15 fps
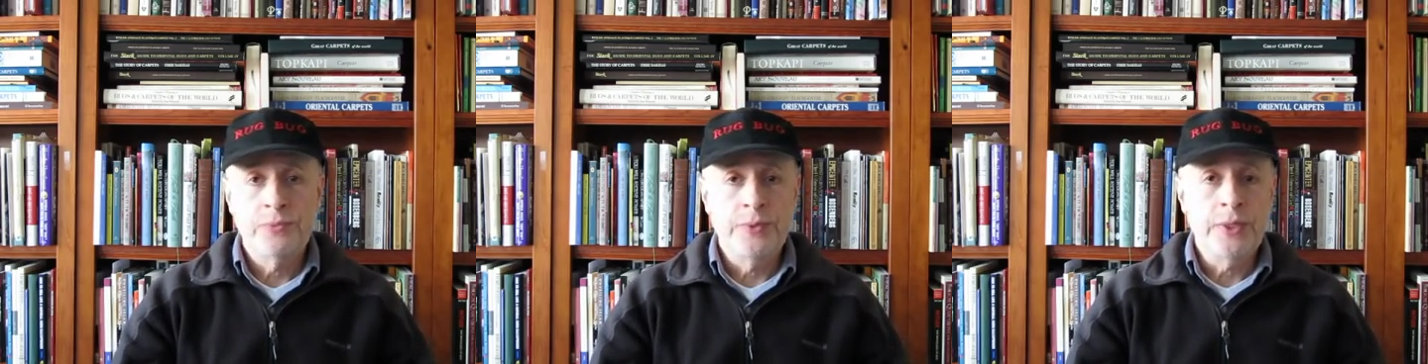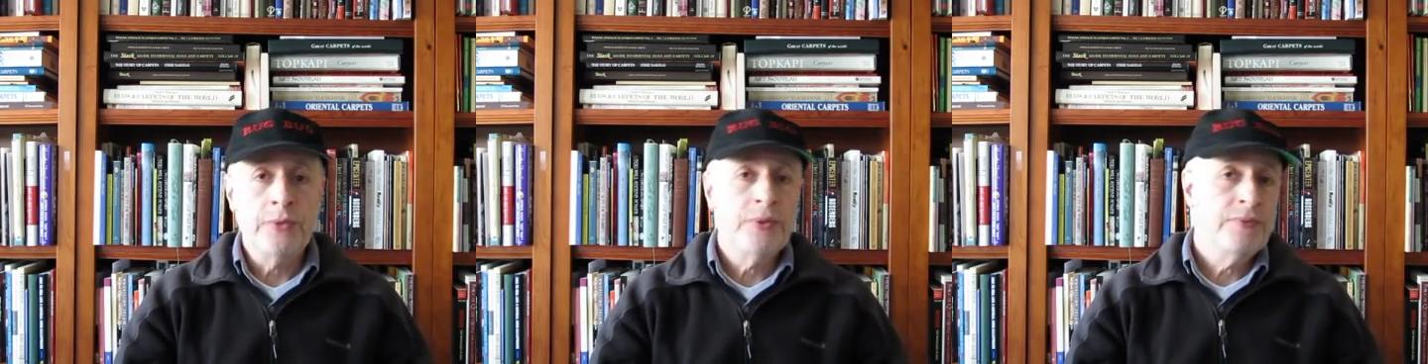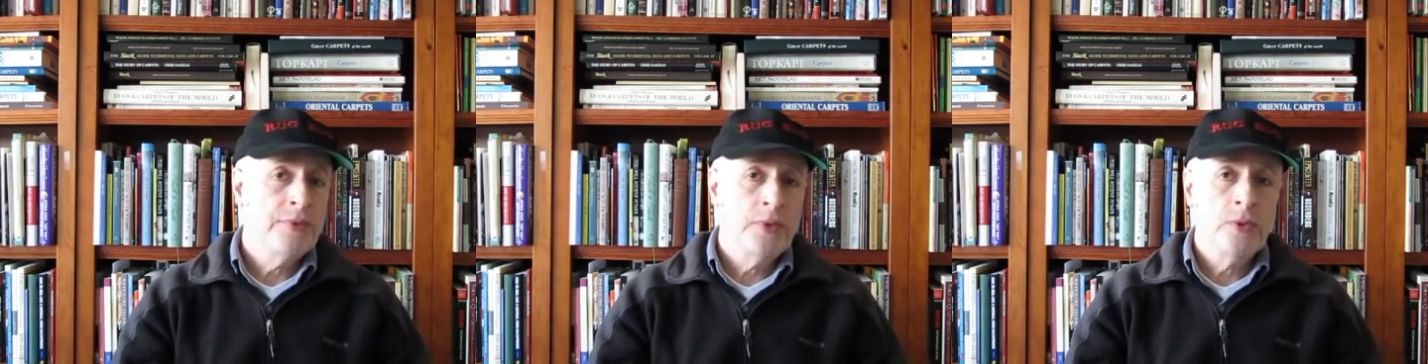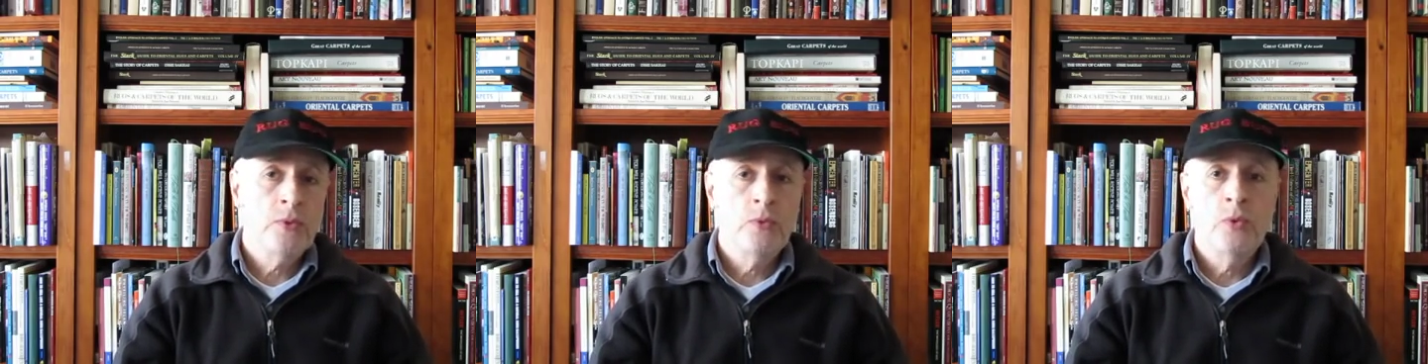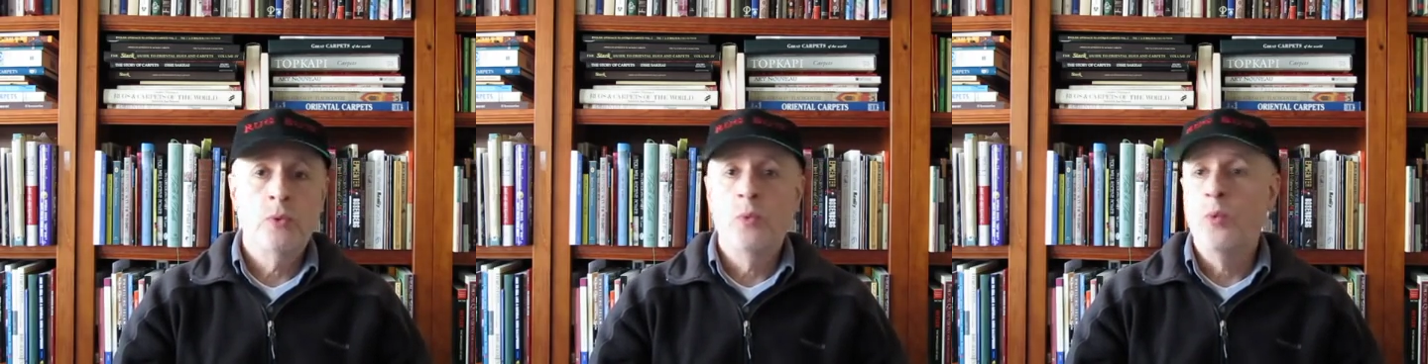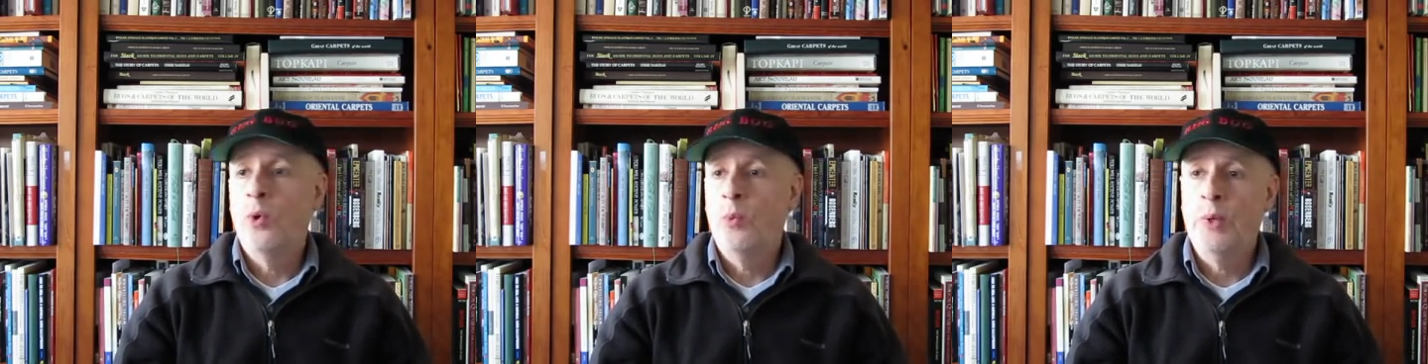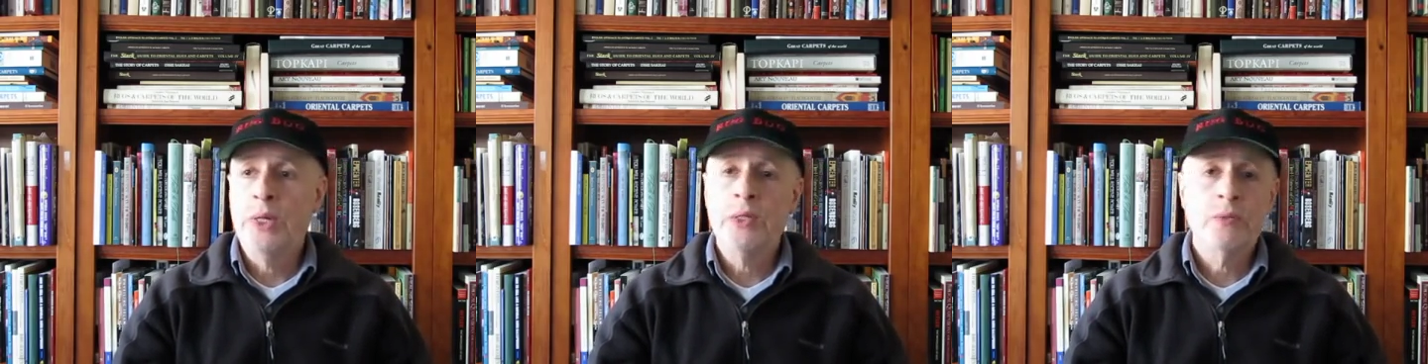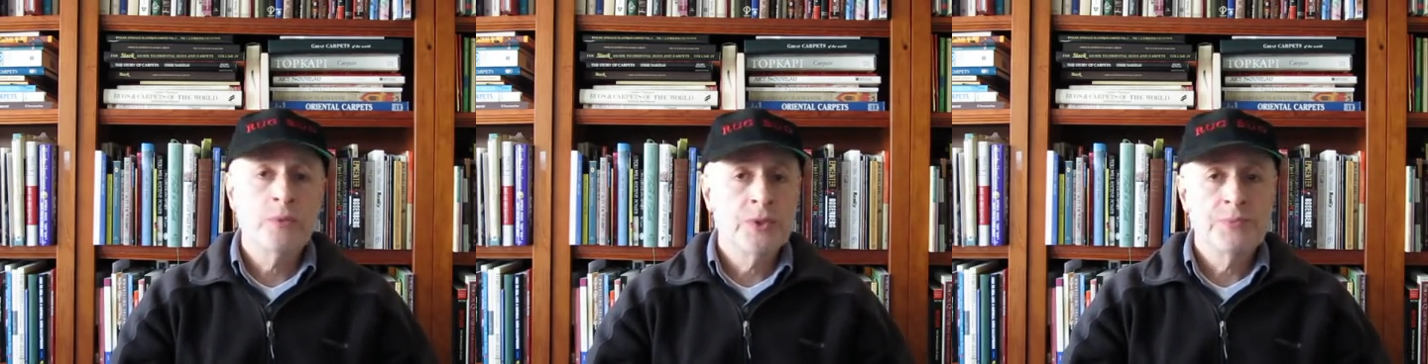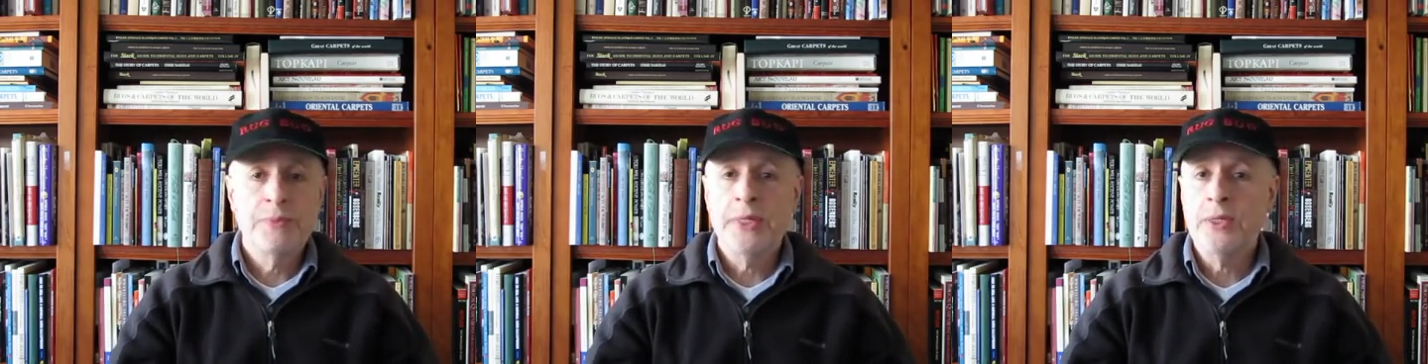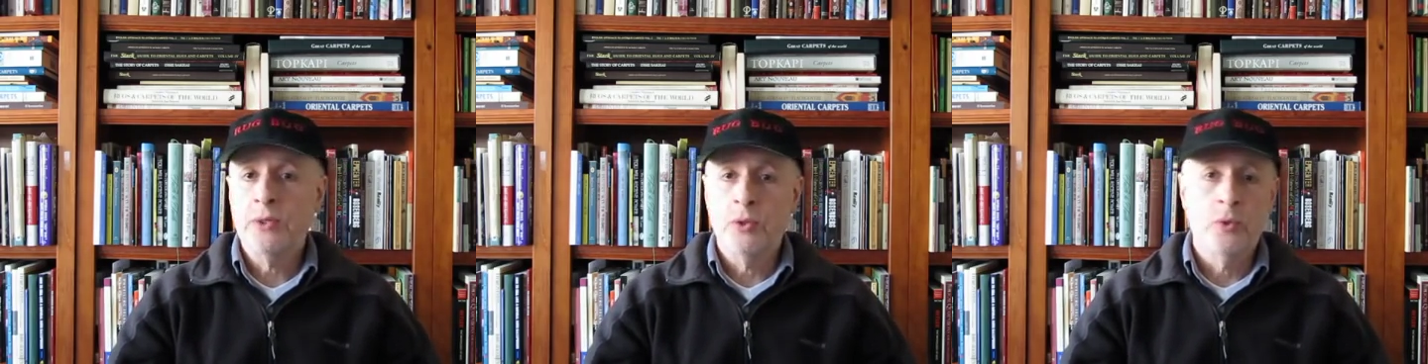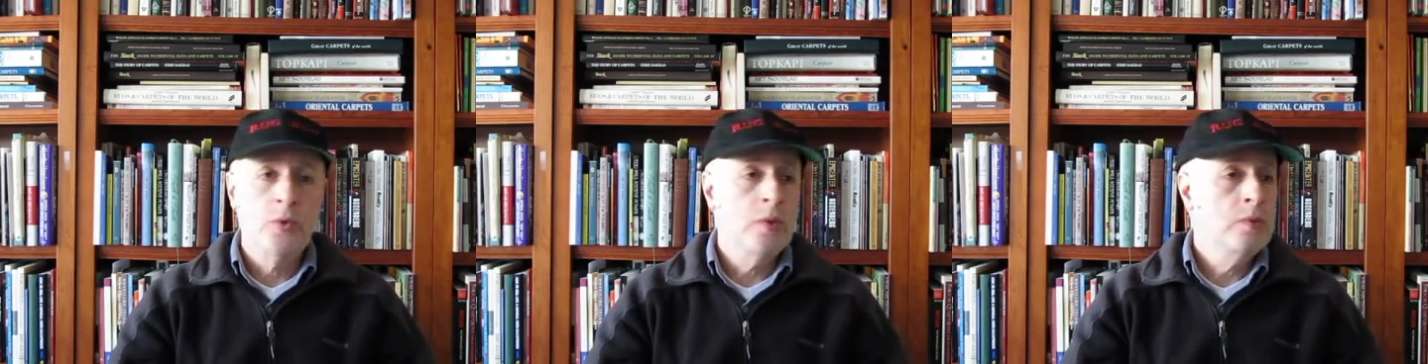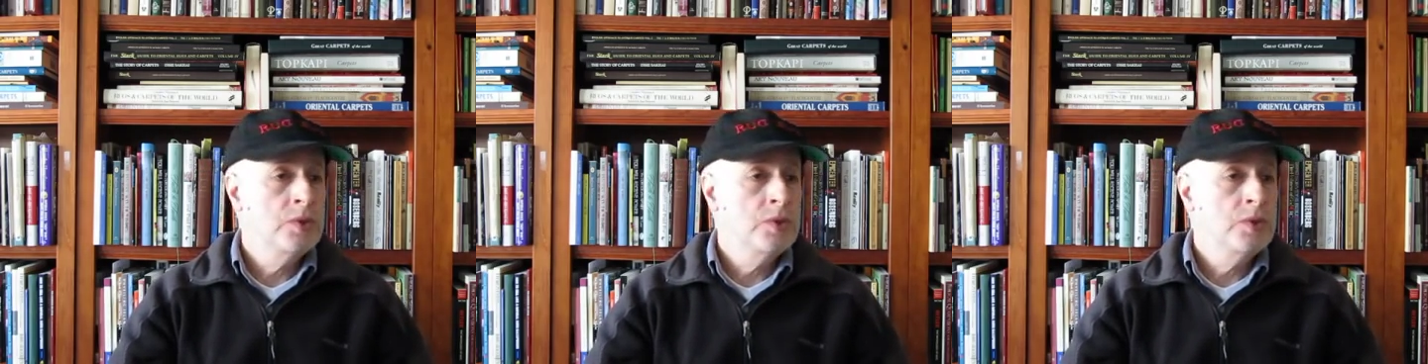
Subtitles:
we don't even know where it was made or who it